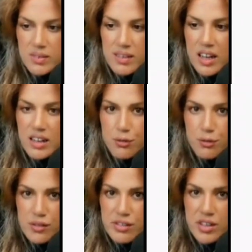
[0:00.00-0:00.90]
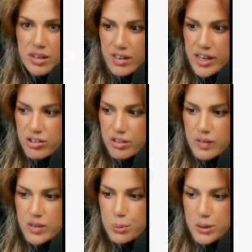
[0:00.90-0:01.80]
I got the first iteration of
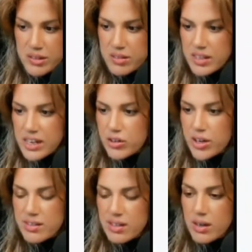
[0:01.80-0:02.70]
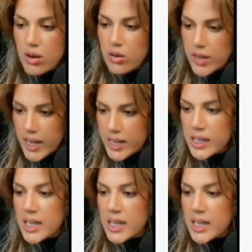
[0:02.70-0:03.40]
this presentation, I said, okay,